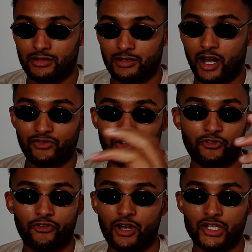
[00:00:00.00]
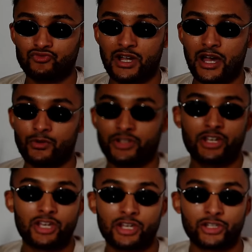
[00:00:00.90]
After the first round,
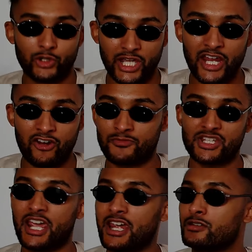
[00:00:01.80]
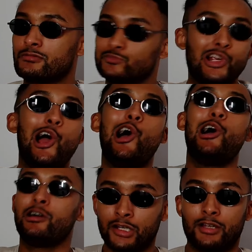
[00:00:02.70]
you hear him saying,
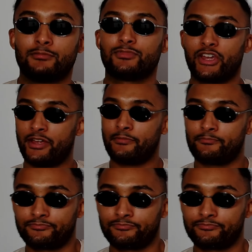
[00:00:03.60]
yeah?